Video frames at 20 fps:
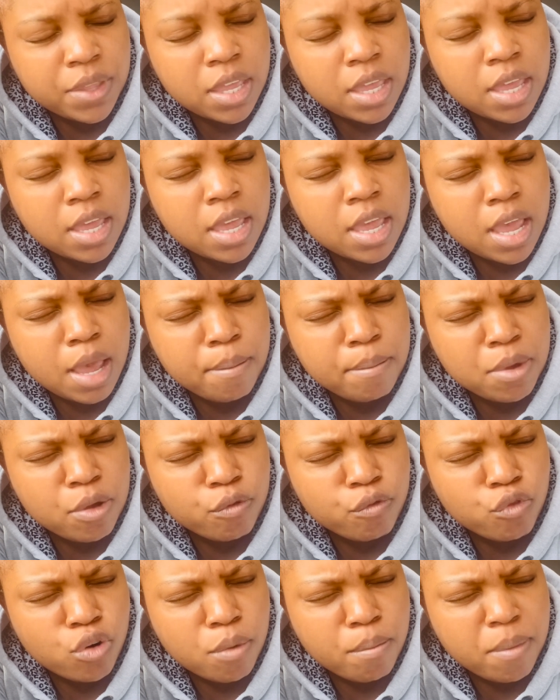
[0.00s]
Hear me
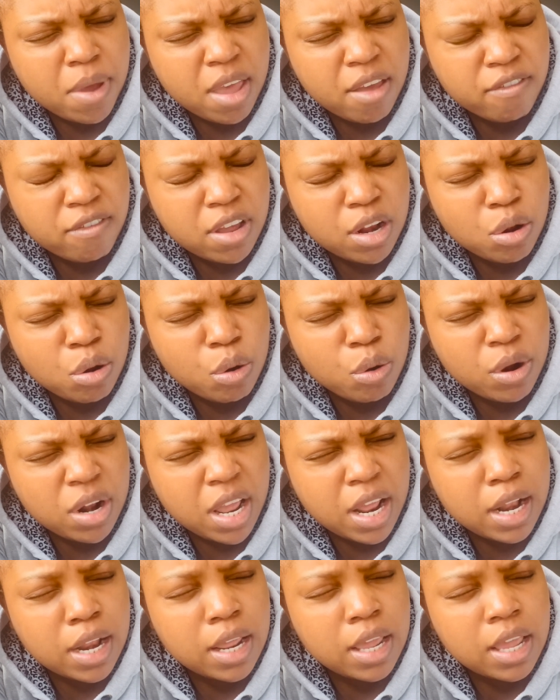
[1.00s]
from heaven,
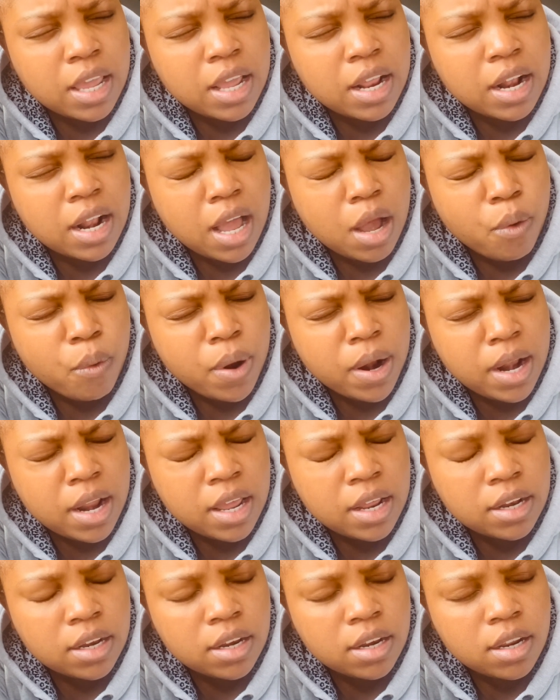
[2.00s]
Lord, and heal our
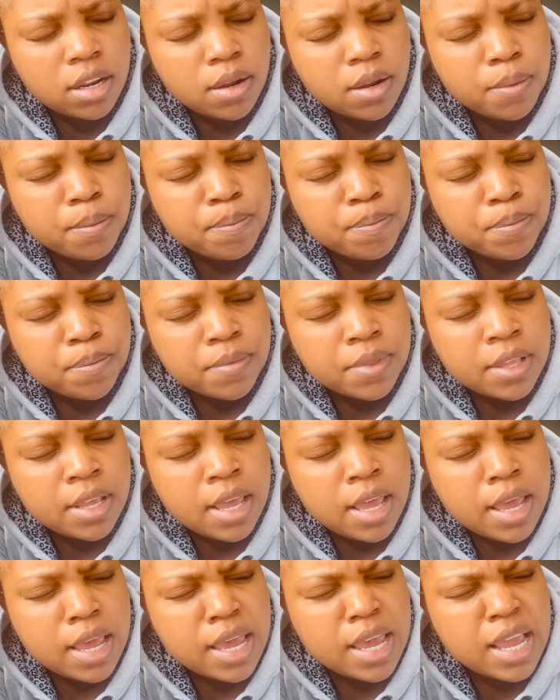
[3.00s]
land.
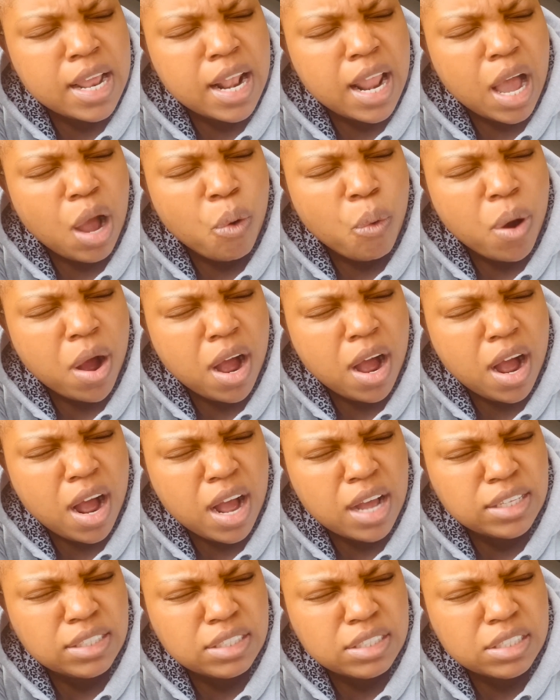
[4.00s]
Heal our
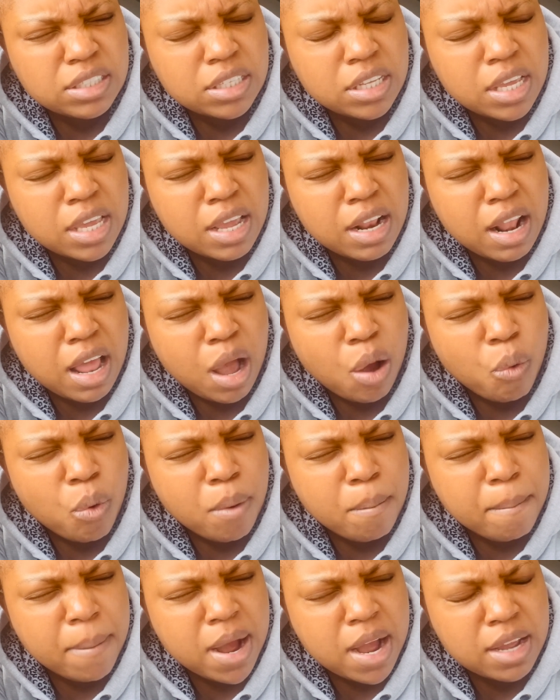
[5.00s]
hearts, heal our
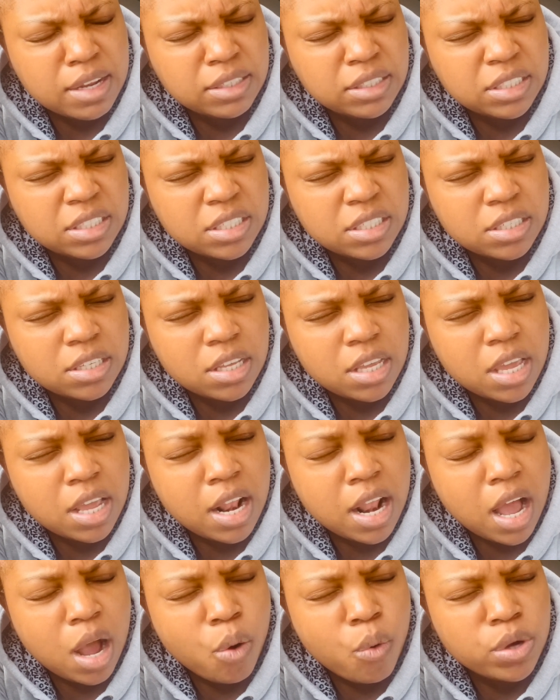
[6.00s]
minds,
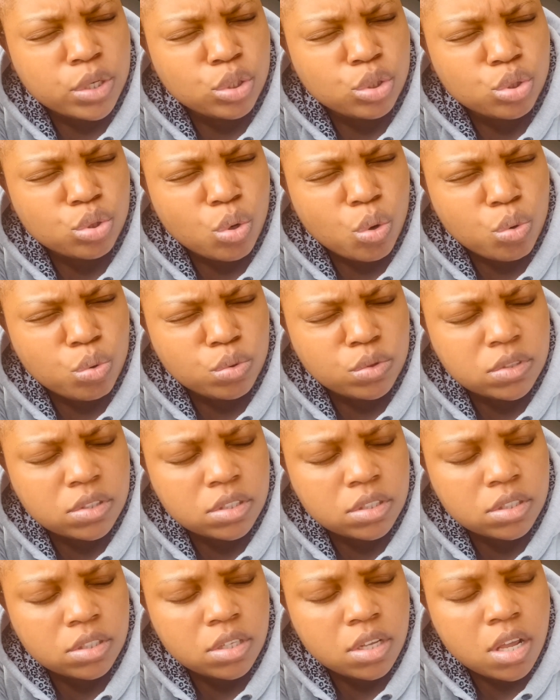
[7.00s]
heal our
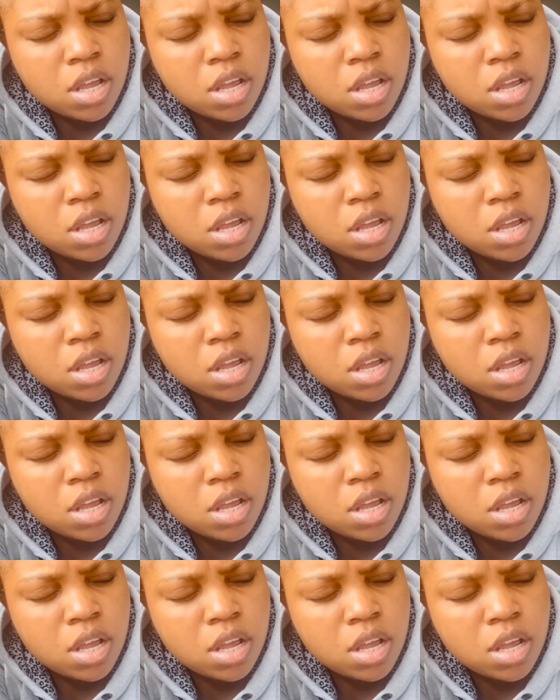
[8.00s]
souls.